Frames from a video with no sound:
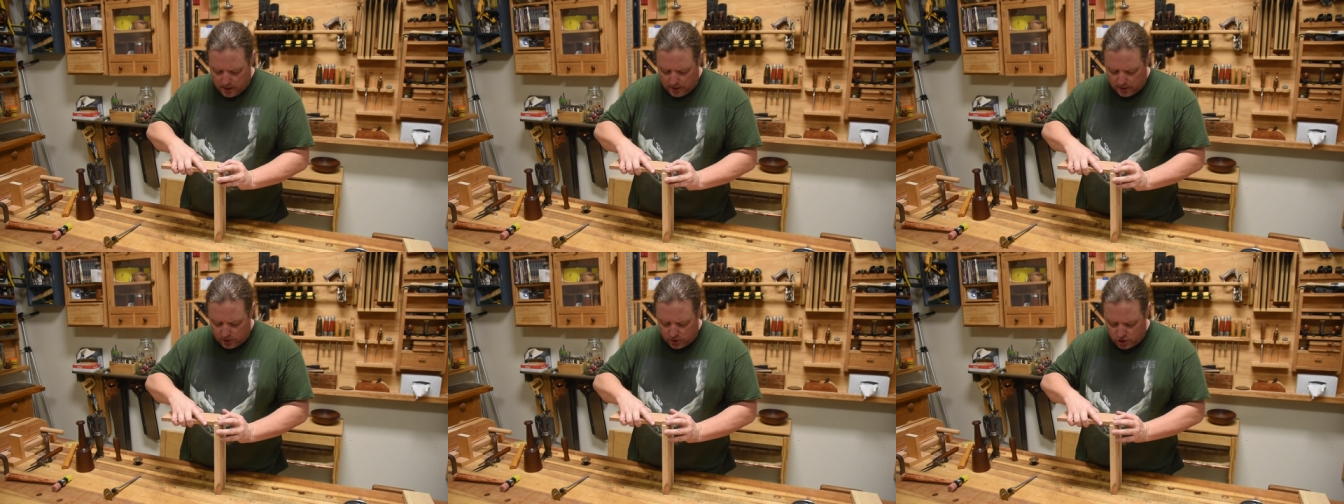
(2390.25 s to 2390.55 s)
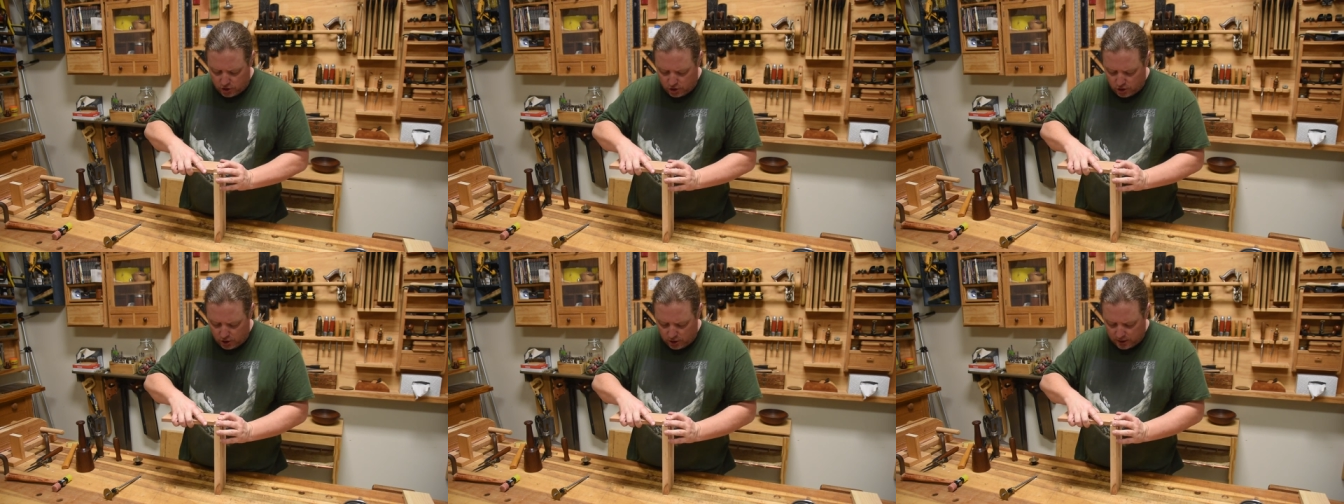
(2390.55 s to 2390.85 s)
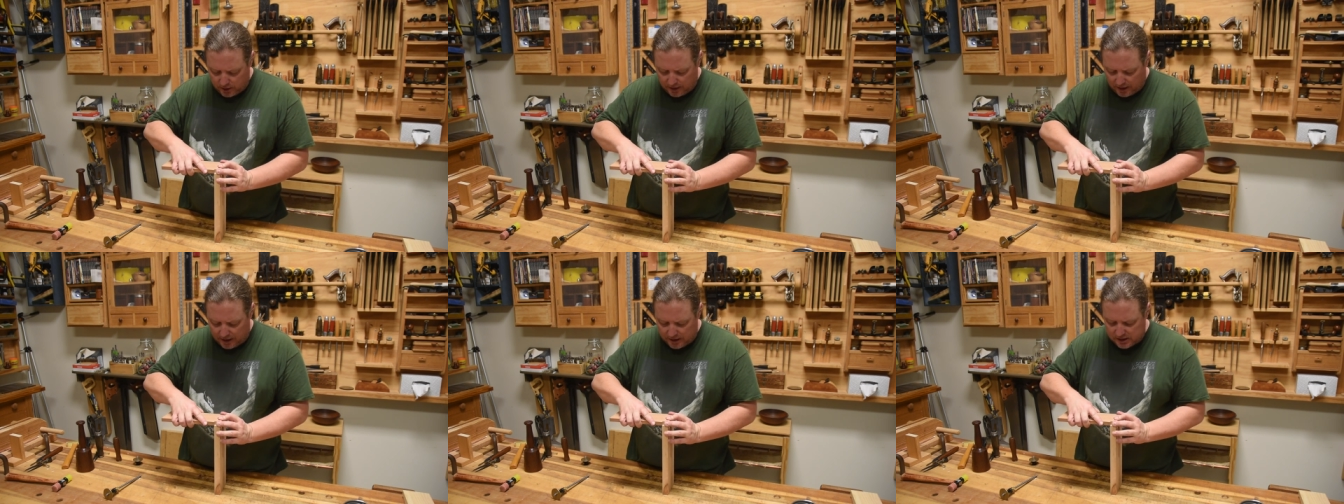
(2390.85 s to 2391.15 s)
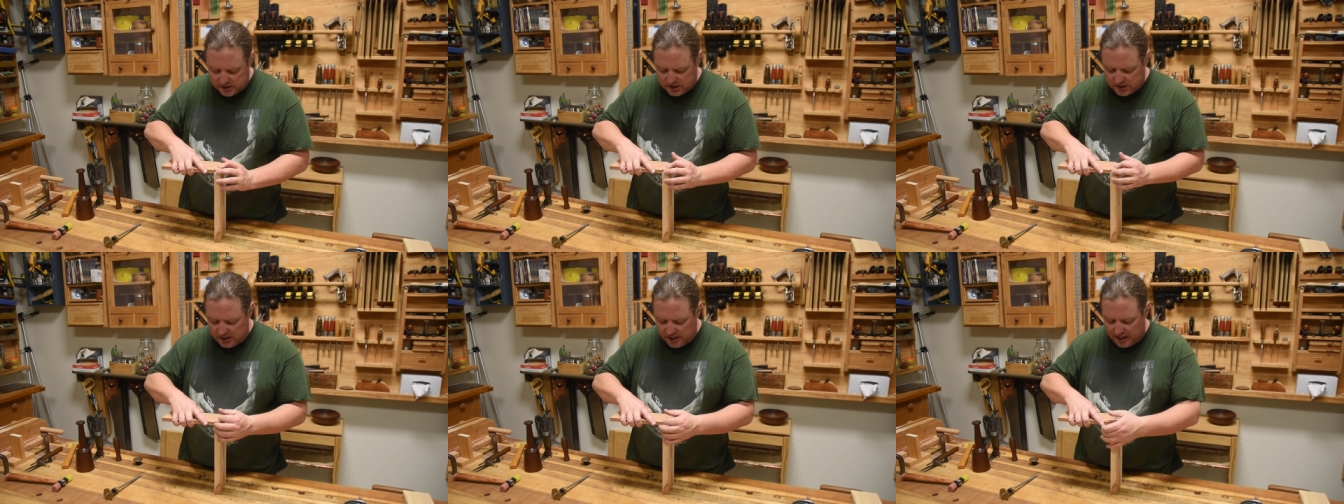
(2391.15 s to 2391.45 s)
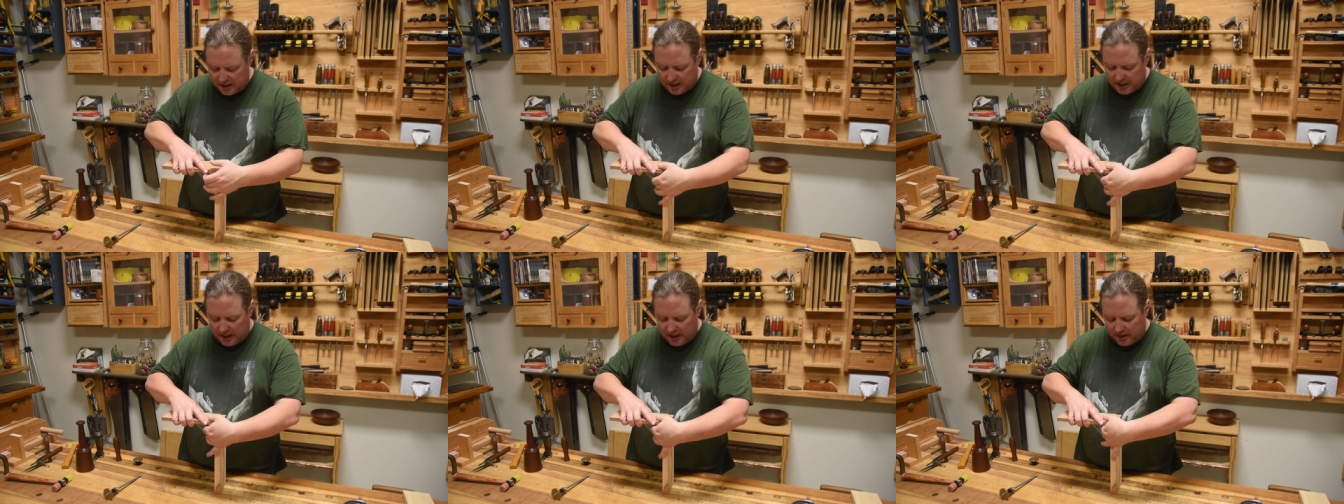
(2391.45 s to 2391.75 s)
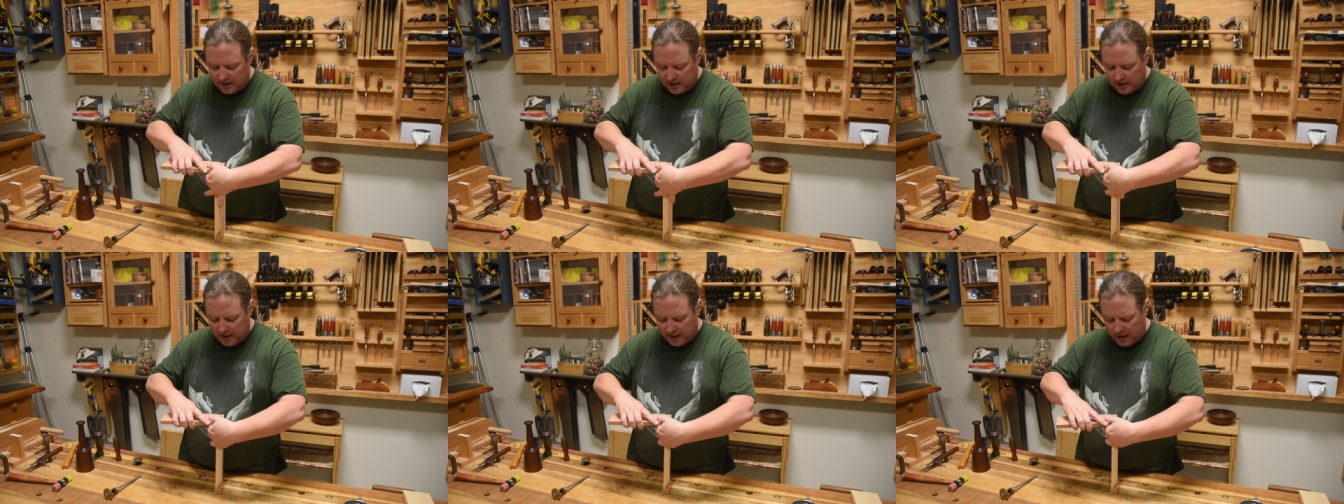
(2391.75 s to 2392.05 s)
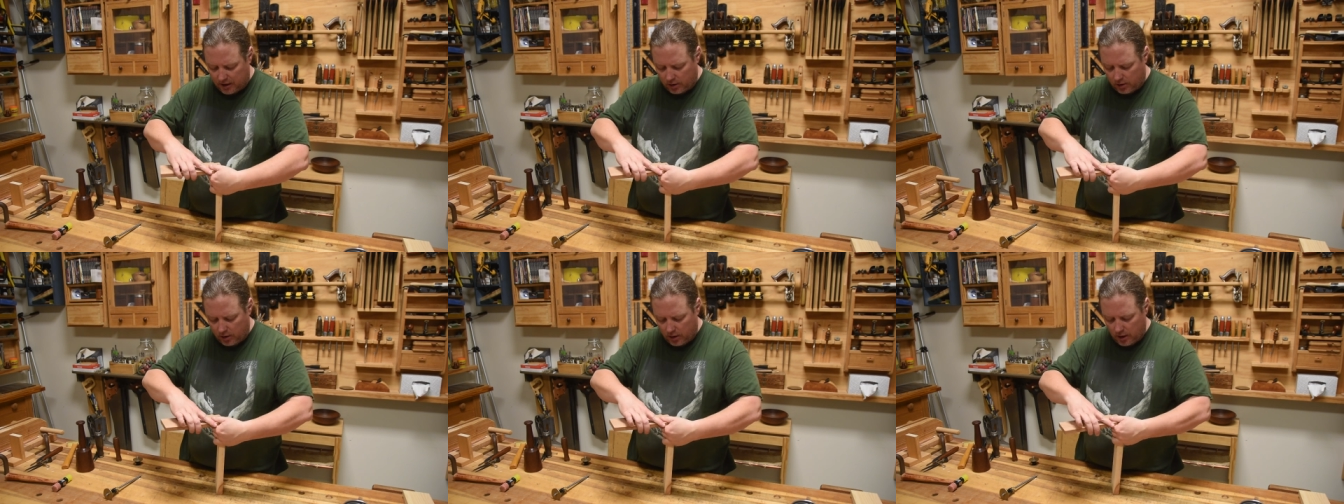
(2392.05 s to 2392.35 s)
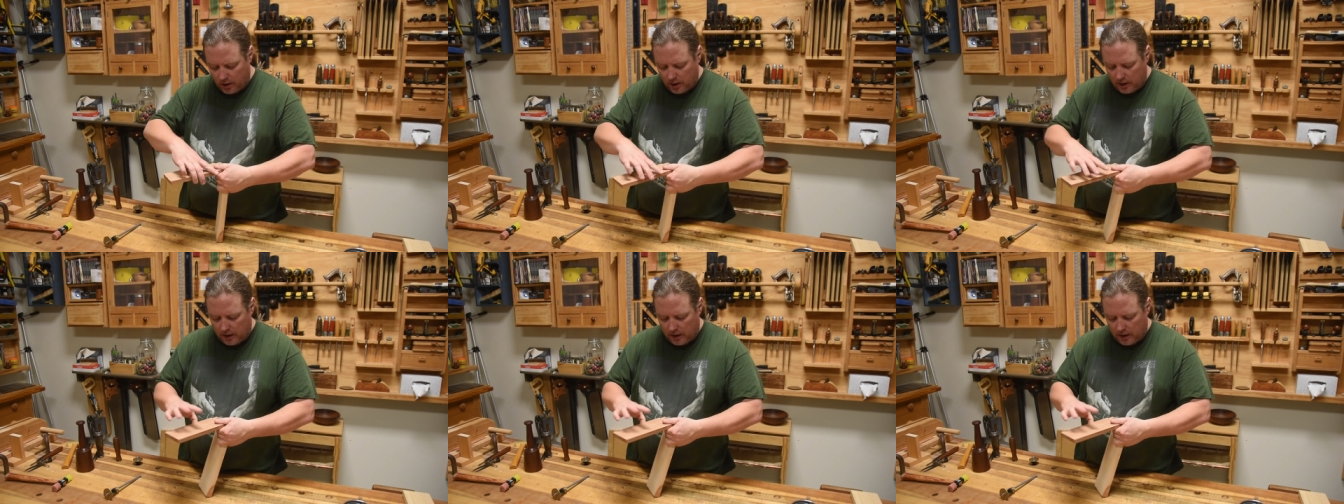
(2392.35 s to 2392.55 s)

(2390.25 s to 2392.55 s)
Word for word: It should kind of sneak in there.